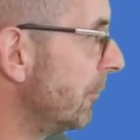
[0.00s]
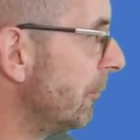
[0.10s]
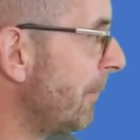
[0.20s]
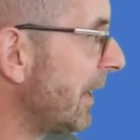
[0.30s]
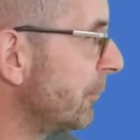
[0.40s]

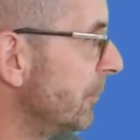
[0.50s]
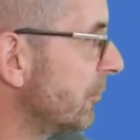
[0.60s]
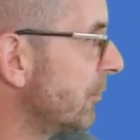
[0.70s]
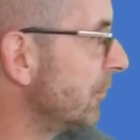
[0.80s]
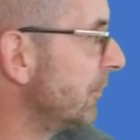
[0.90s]
maximums
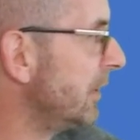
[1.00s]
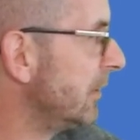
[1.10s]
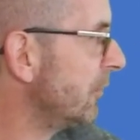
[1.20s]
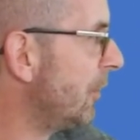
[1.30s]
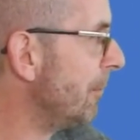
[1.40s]
across the
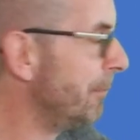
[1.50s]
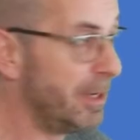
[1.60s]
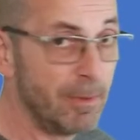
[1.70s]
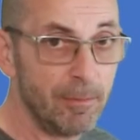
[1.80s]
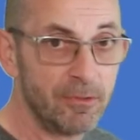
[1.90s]
top,
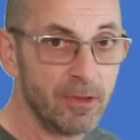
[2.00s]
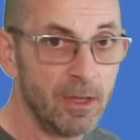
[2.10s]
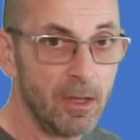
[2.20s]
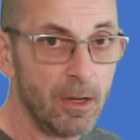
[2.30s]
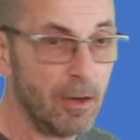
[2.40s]
minimums
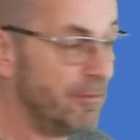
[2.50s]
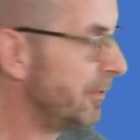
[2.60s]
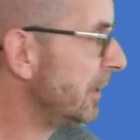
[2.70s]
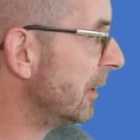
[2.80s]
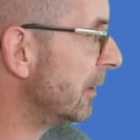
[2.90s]
on
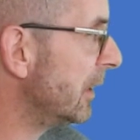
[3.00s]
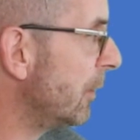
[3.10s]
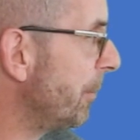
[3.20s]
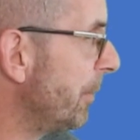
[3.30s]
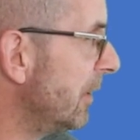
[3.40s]
the
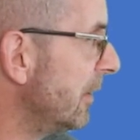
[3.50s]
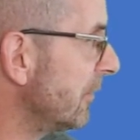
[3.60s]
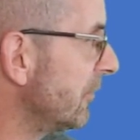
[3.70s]
lower part.